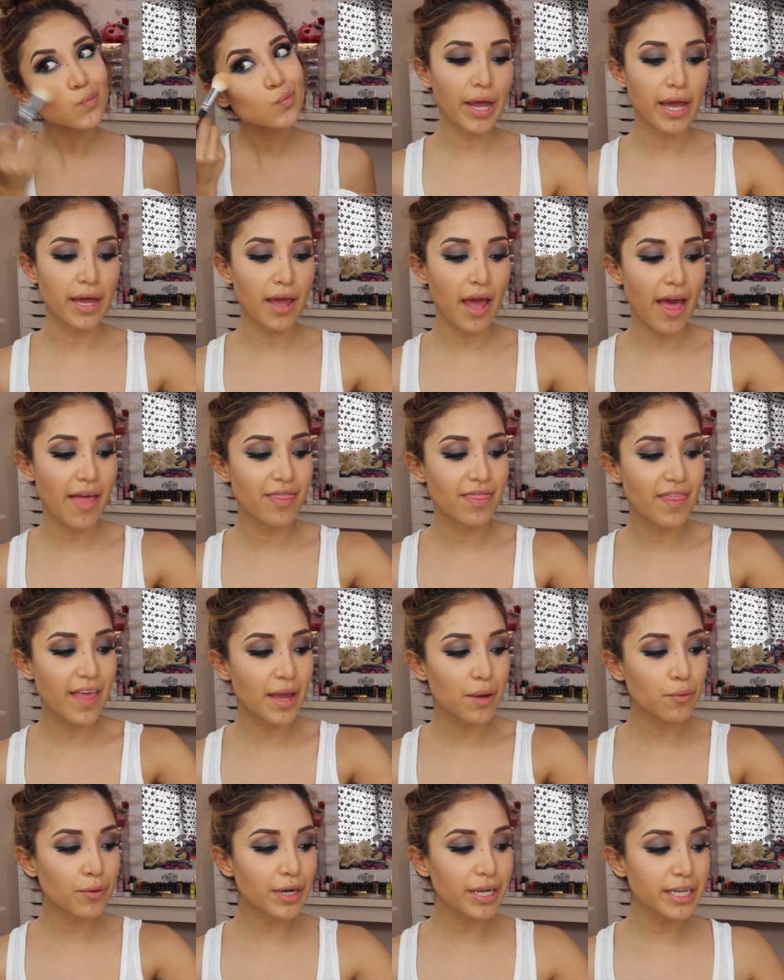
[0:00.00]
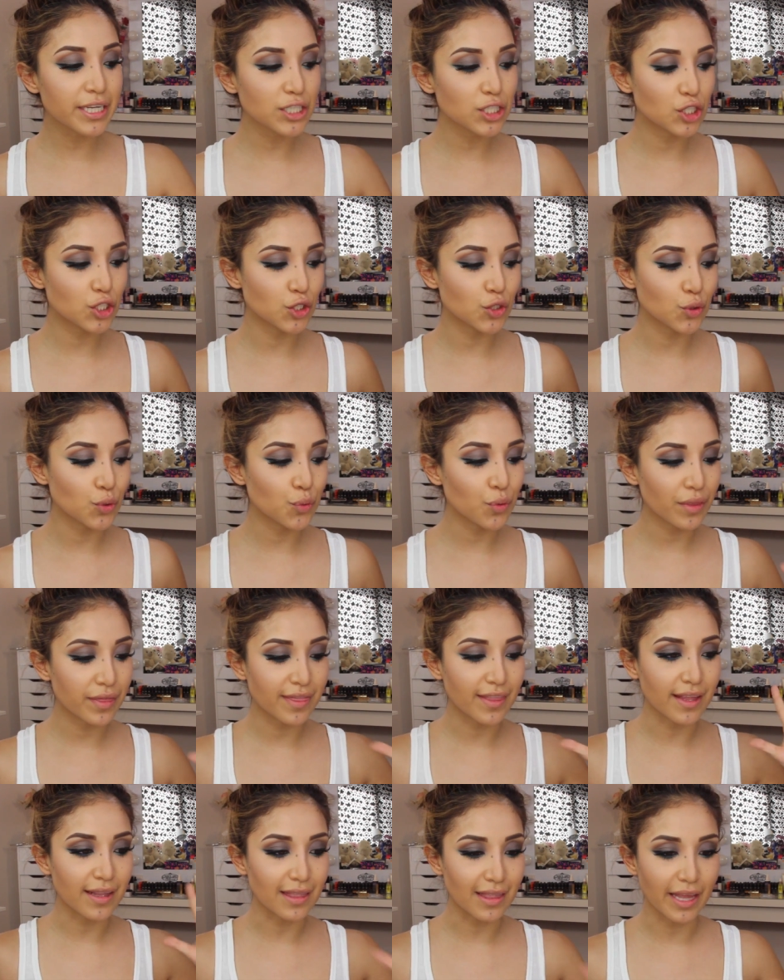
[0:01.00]
Okay, and then we're gonna do
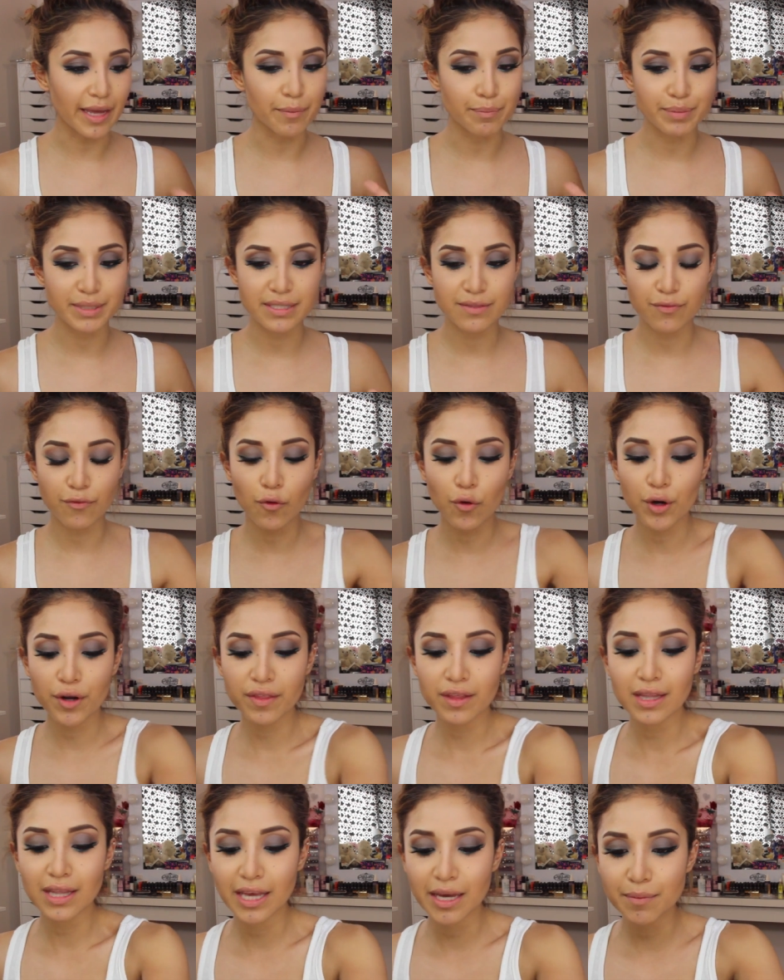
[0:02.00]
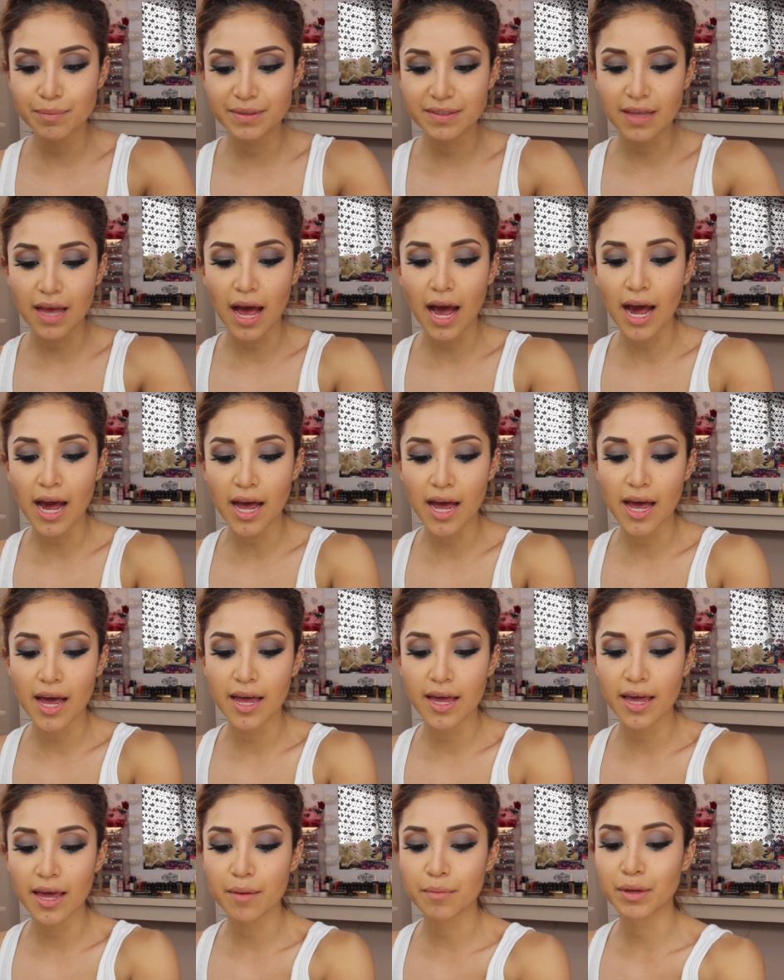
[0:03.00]
the lips. For the lips,
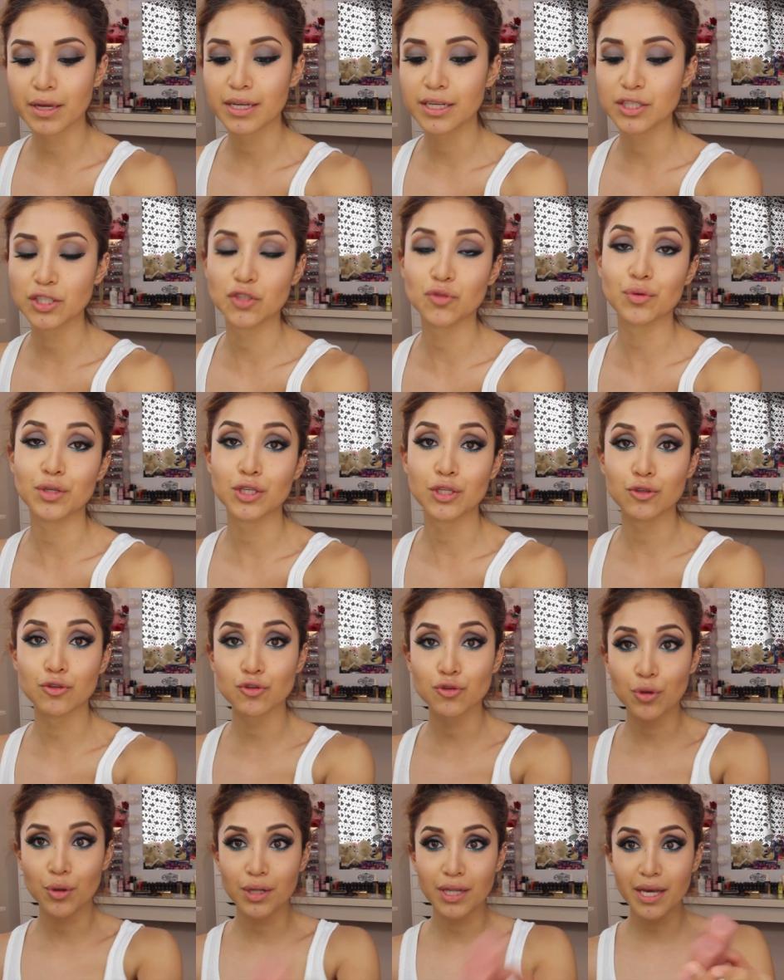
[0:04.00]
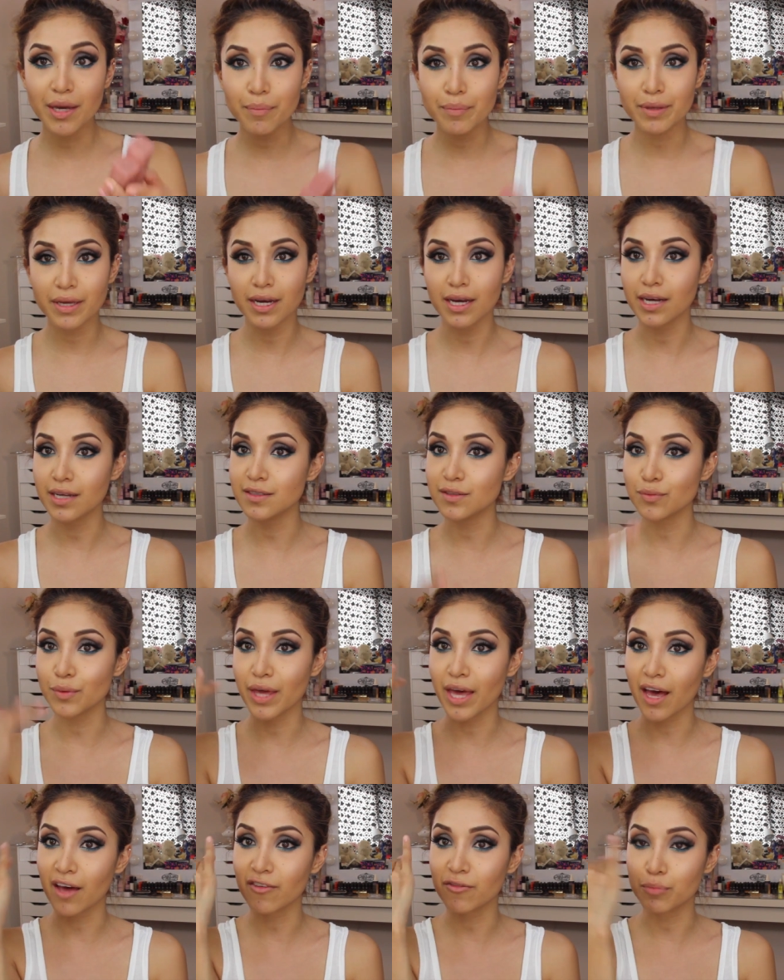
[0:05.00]
I am gonna do a neutral lip because
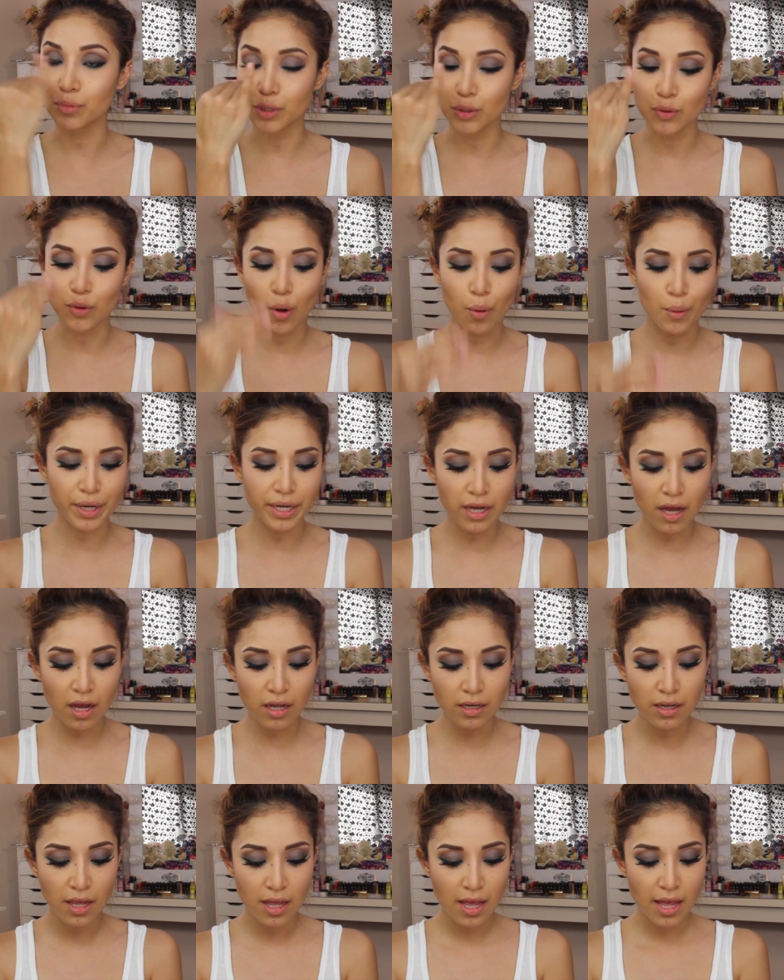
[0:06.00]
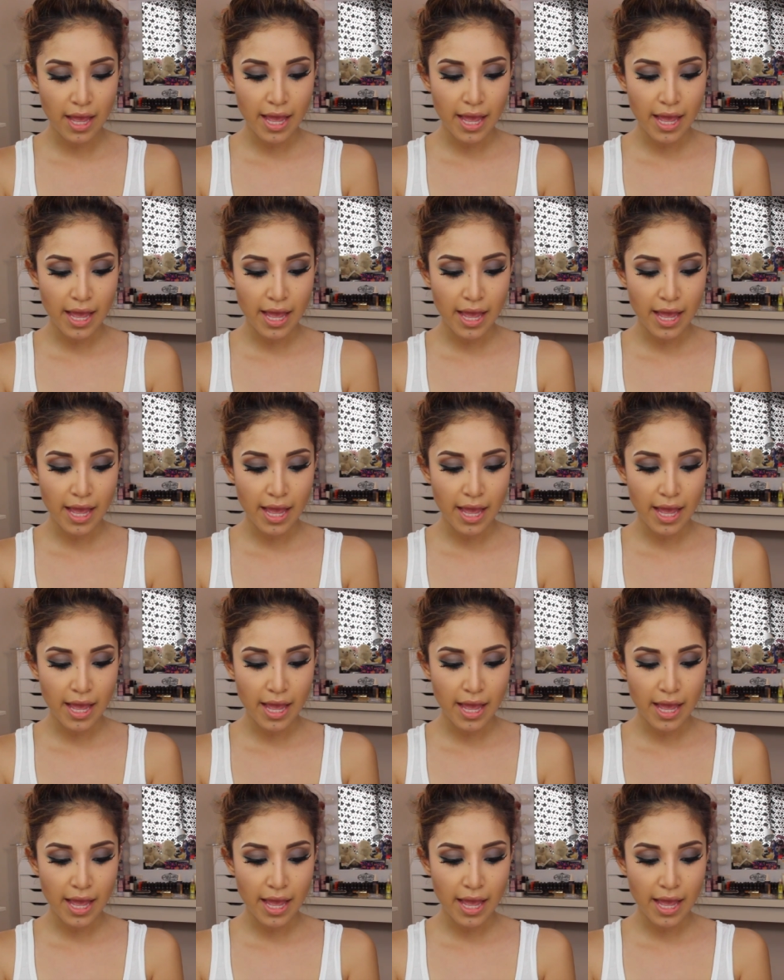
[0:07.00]
we have blue going on.